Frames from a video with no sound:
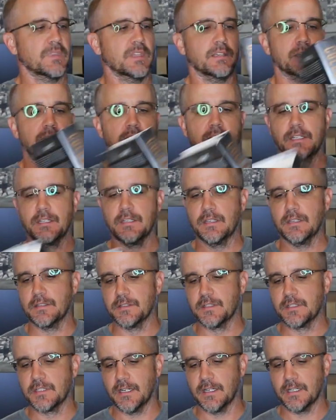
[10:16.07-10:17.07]

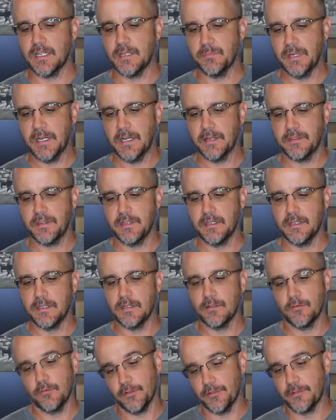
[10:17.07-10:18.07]
Again, talking about
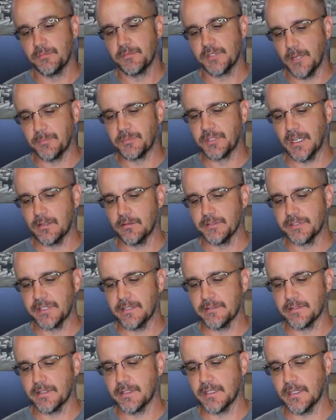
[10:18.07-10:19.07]
the, well, the subtitles,
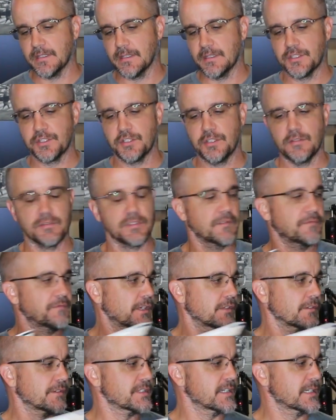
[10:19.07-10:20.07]
How Societies Choose to
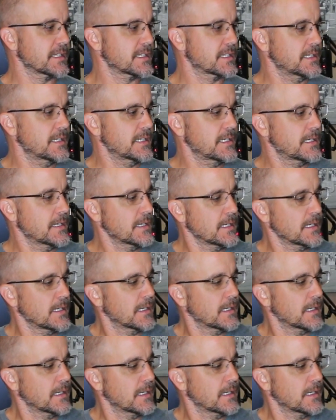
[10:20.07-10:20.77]
Fail or Succeed.